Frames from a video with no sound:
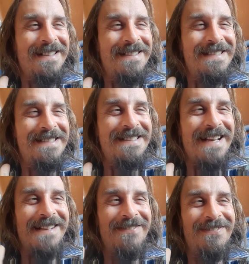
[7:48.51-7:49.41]
you
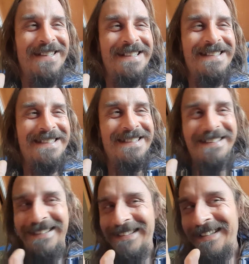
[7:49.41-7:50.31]
son of a bitch.
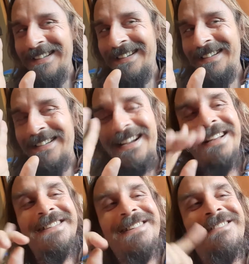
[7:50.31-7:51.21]

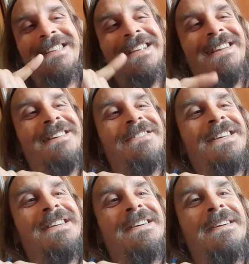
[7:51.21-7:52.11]
I'm joking, loving.